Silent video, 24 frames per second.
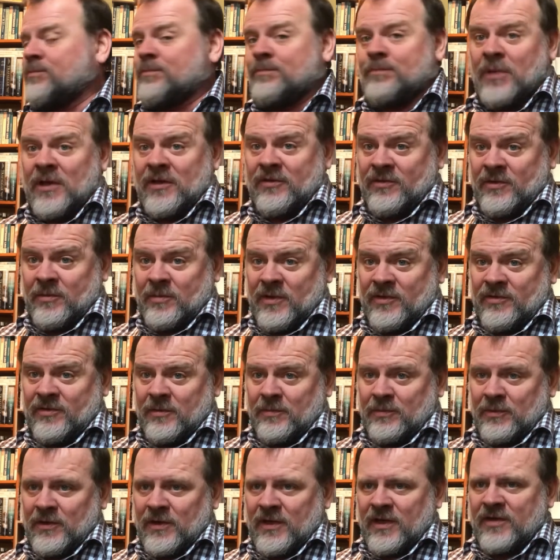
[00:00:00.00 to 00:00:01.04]
Busy, busy
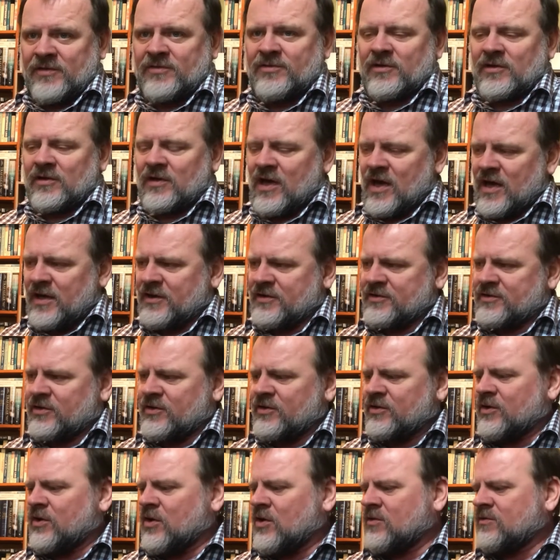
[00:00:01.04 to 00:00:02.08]
place, a lot of
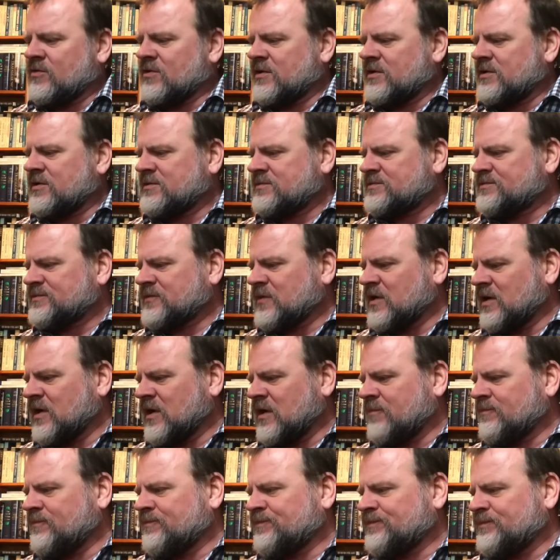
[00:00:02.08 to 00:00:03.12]
turnover,
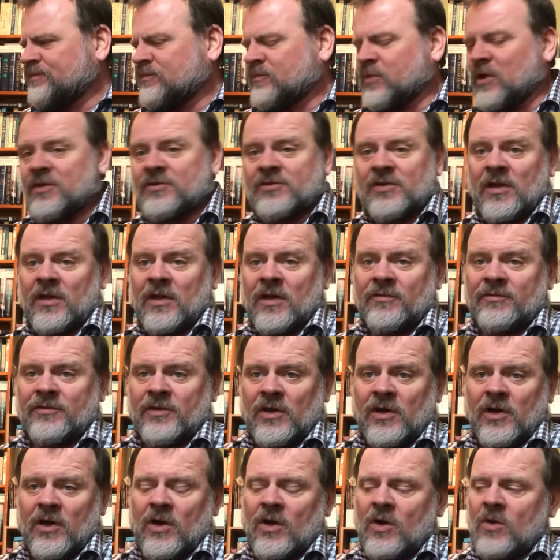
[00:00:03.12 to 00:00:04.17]
place I love to
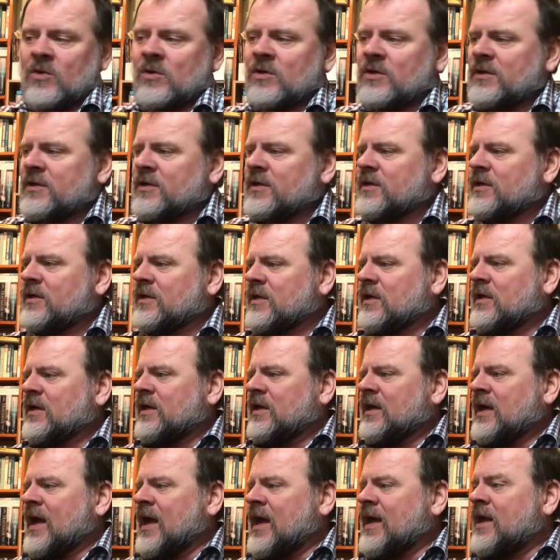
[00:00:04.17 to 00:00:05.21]
go.
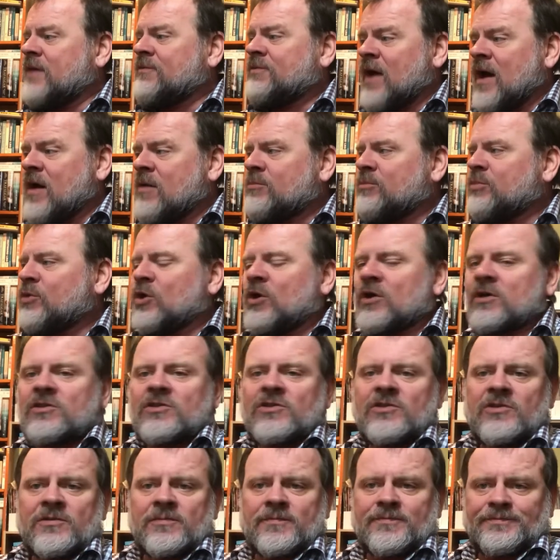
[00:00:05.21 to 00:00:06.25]
And I found
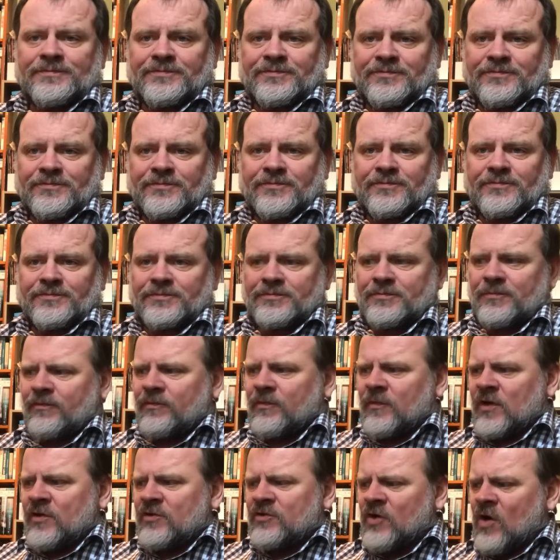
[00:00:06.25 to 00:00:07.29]
books.
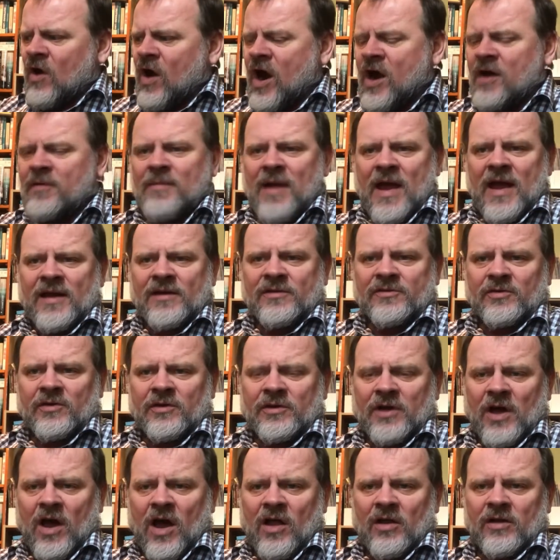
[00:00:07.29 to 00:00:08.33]
So hardbacks are
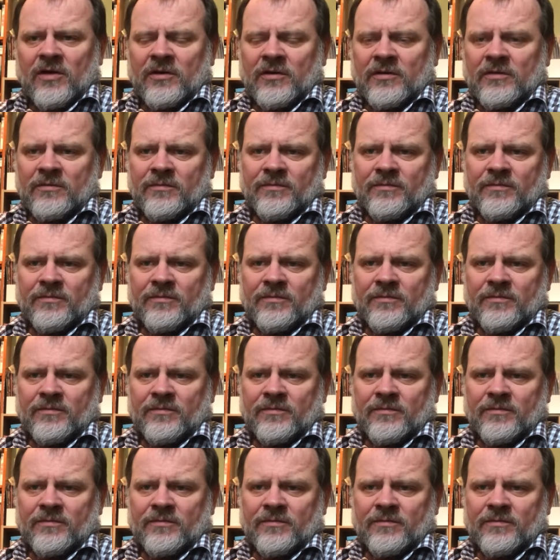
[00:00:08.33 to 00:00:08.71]
$1,